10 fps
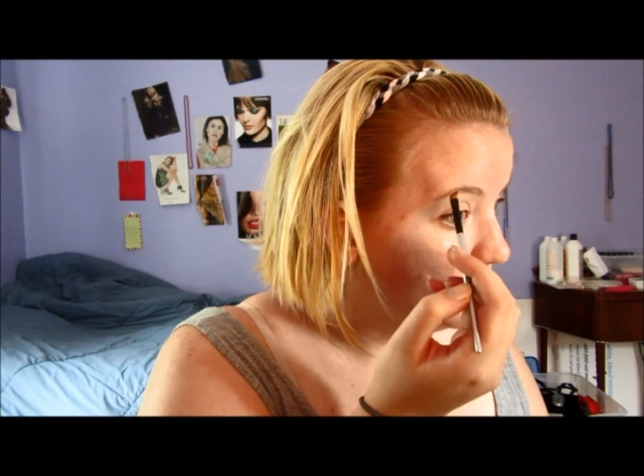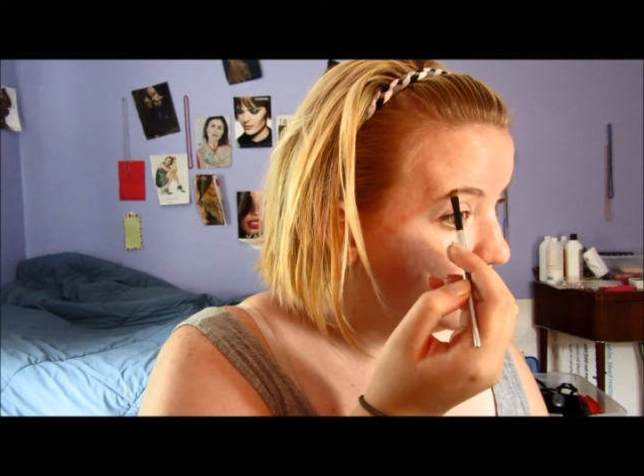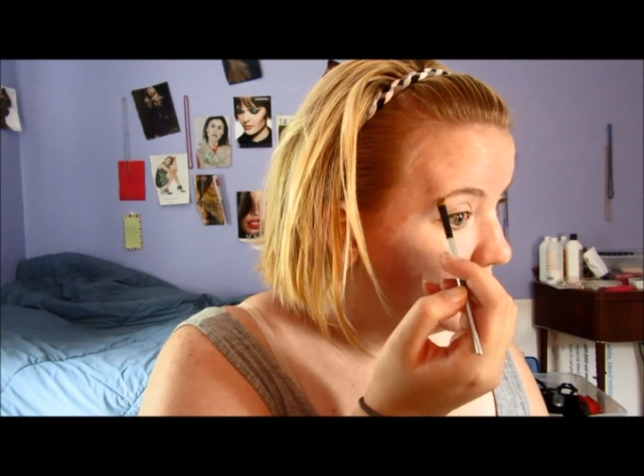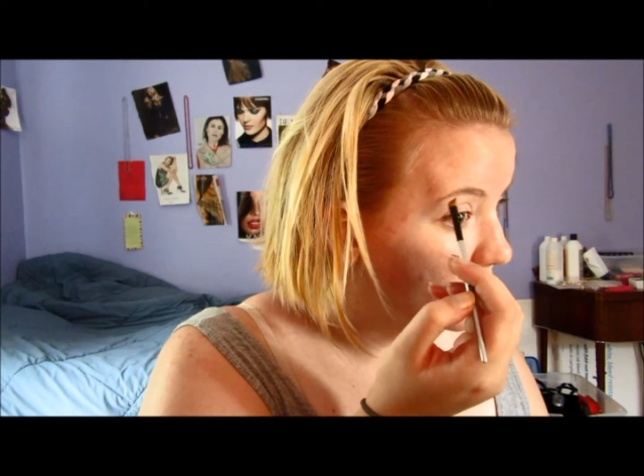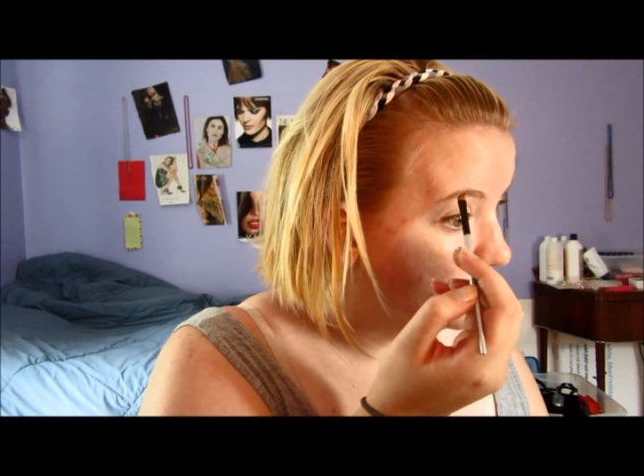
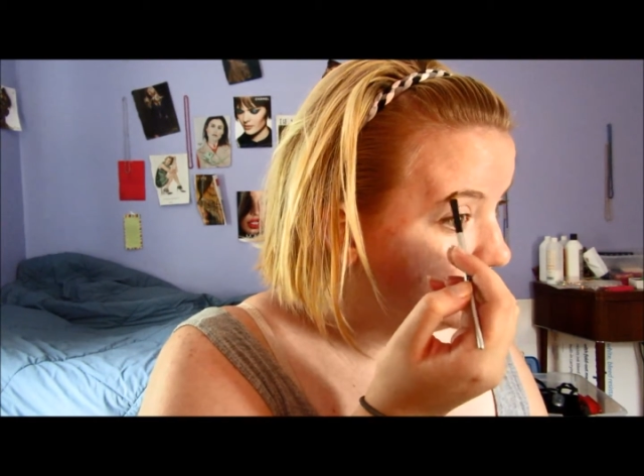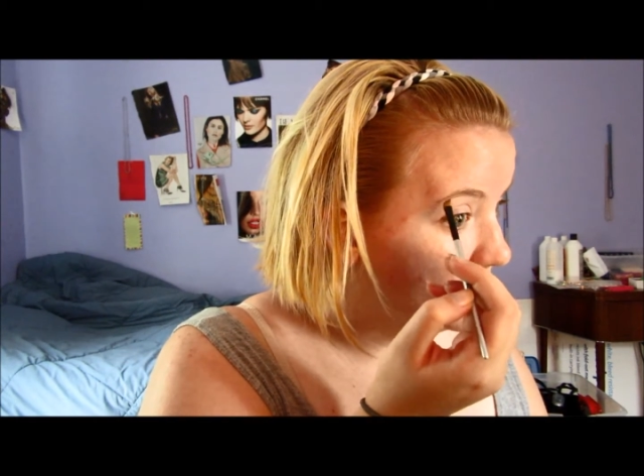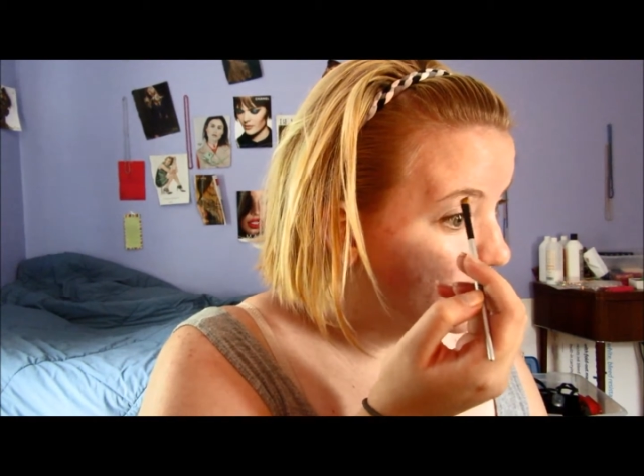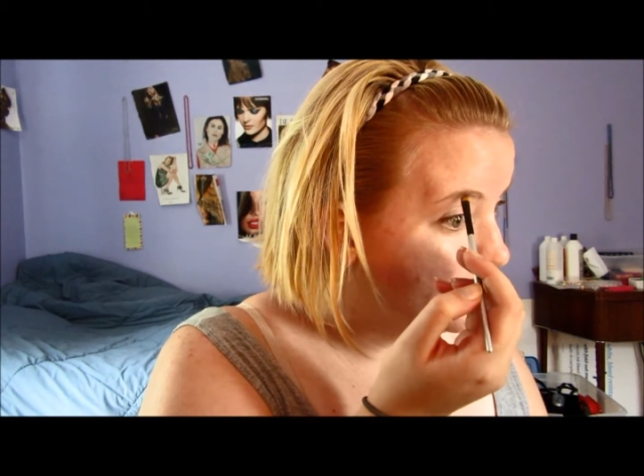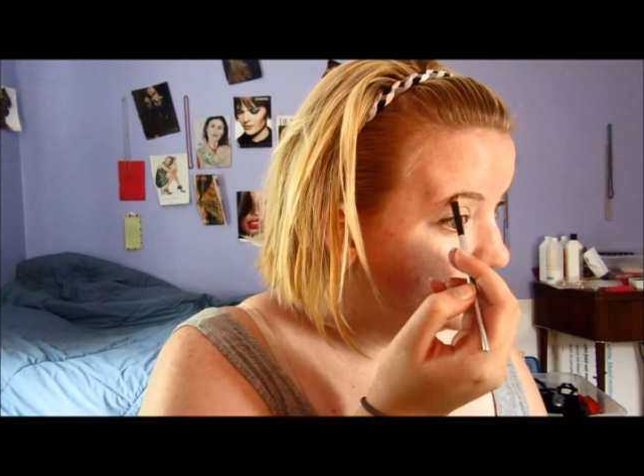because
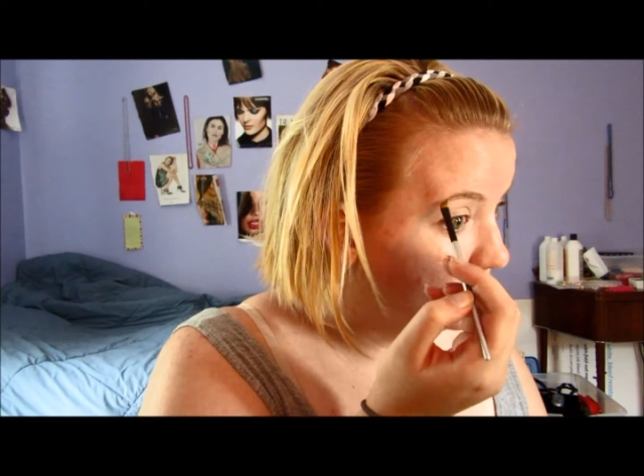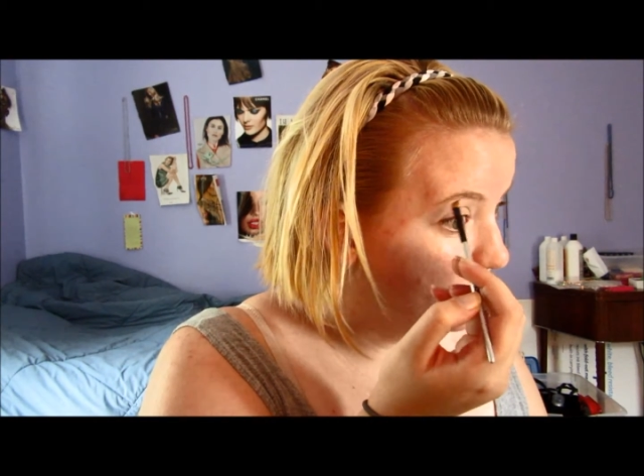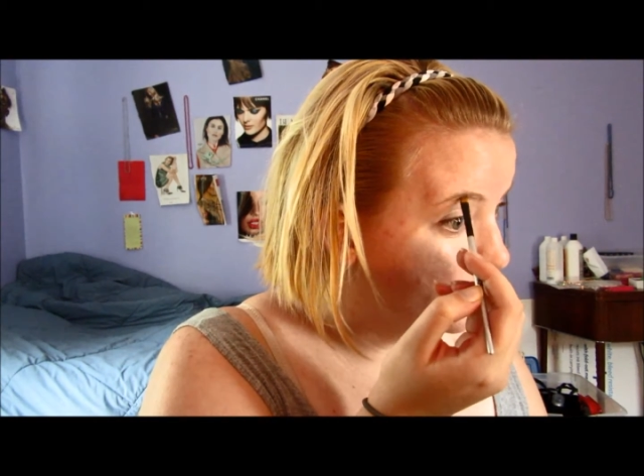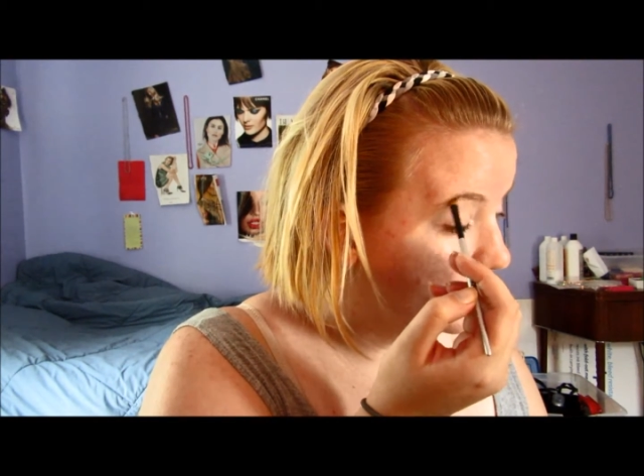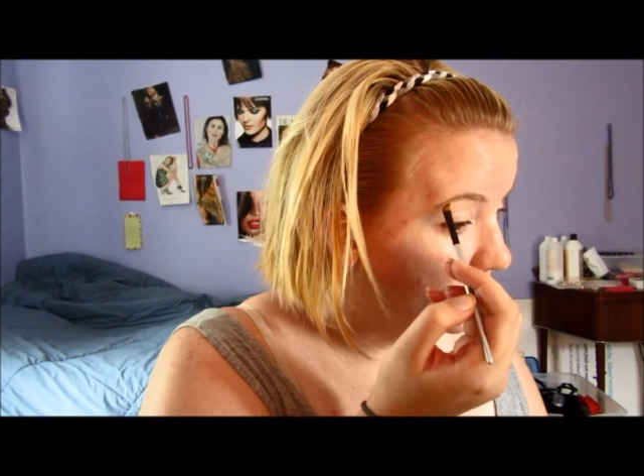that is
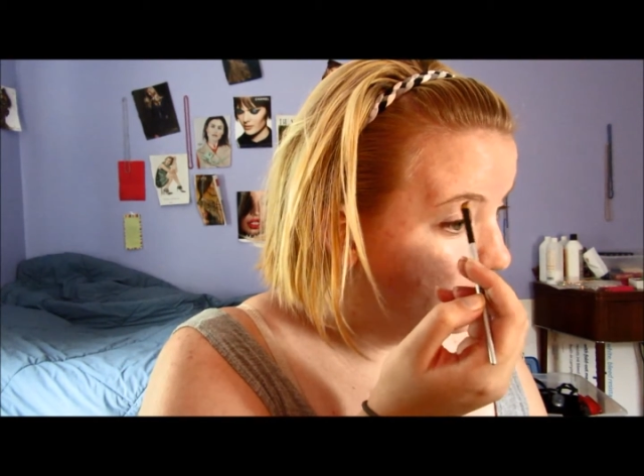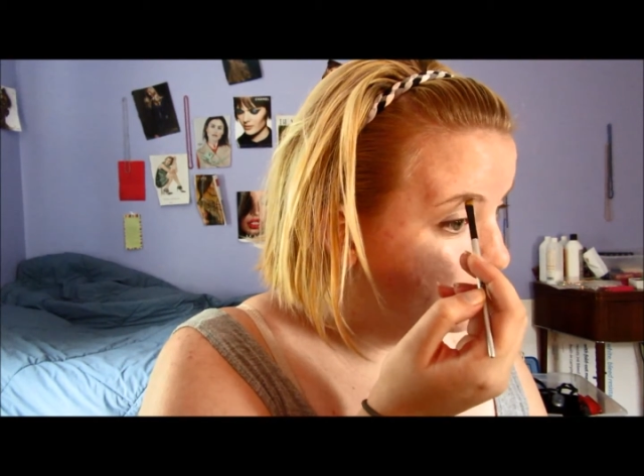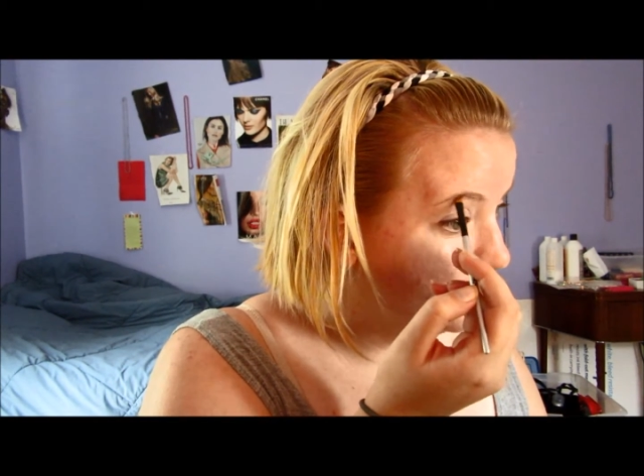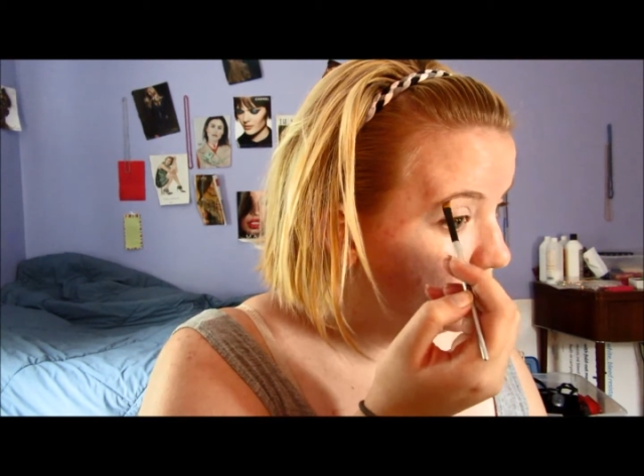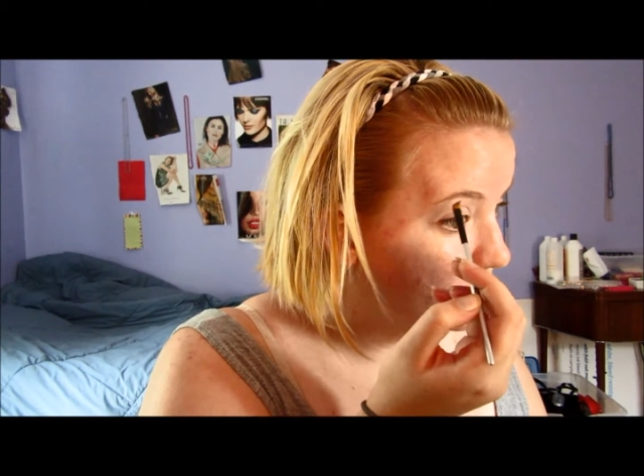where